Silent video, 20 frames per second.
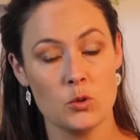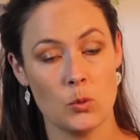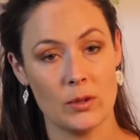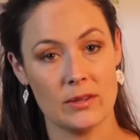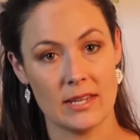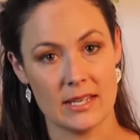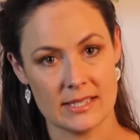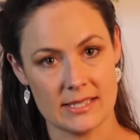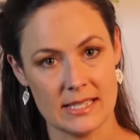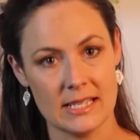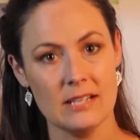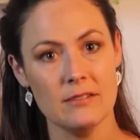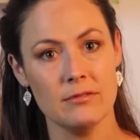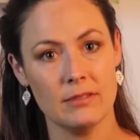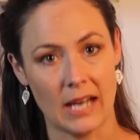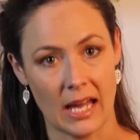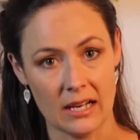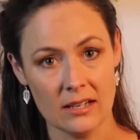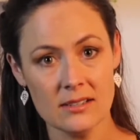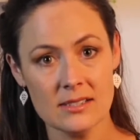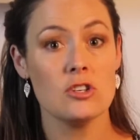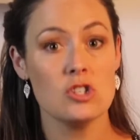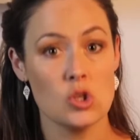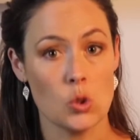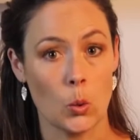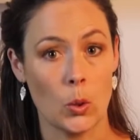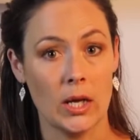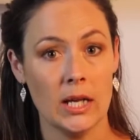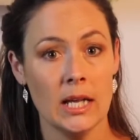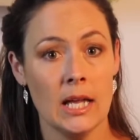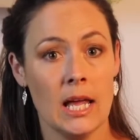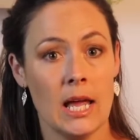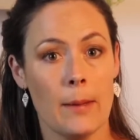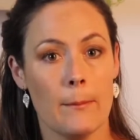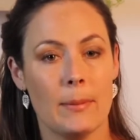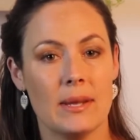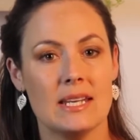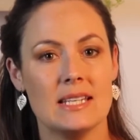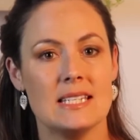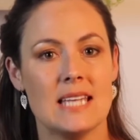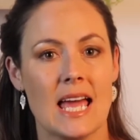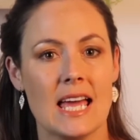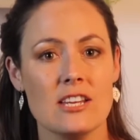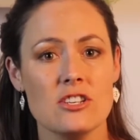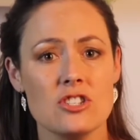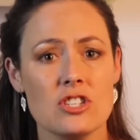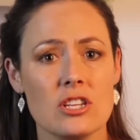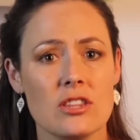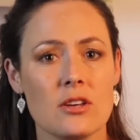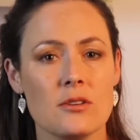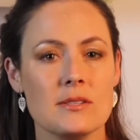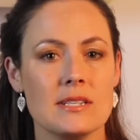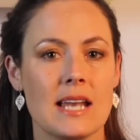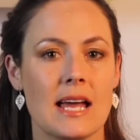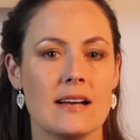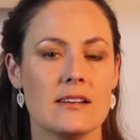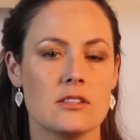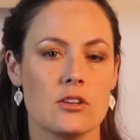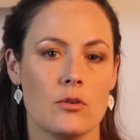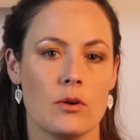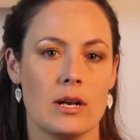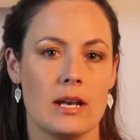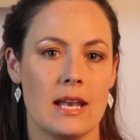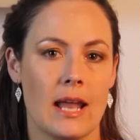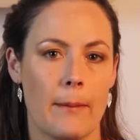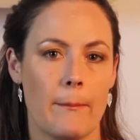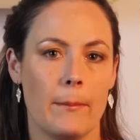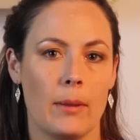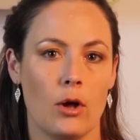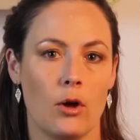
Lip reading: with a set of lungs, sure, but attached to those lungs are a number